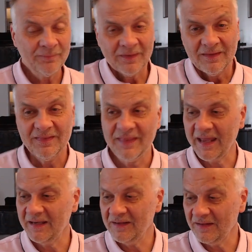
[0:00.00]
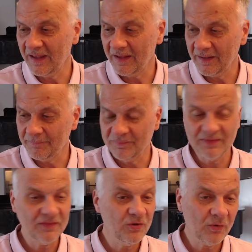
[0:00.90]
Then
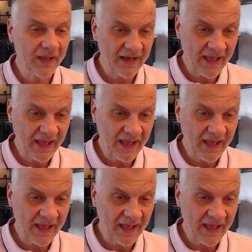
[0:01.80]
you can